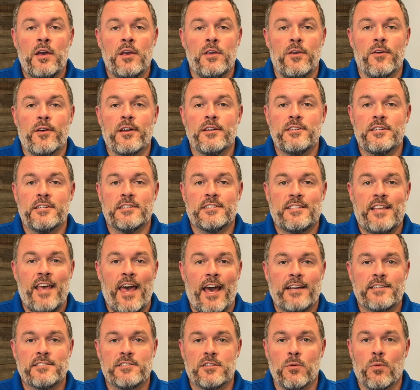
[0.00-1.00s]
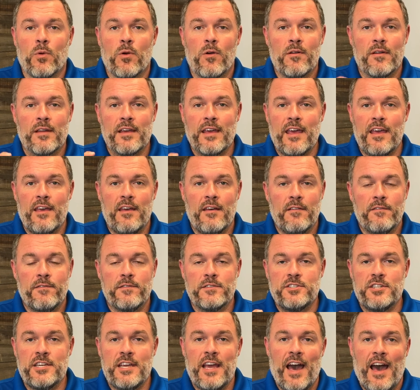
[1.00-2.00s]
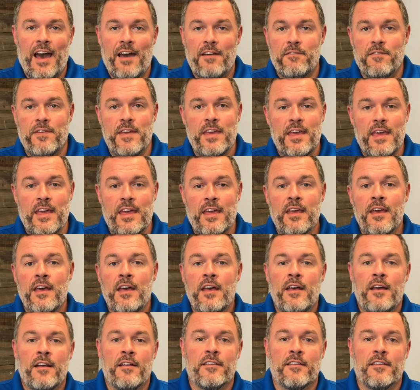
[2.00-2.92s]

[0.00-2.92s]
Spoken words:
You can just text the word GIVE, G-I-V-E,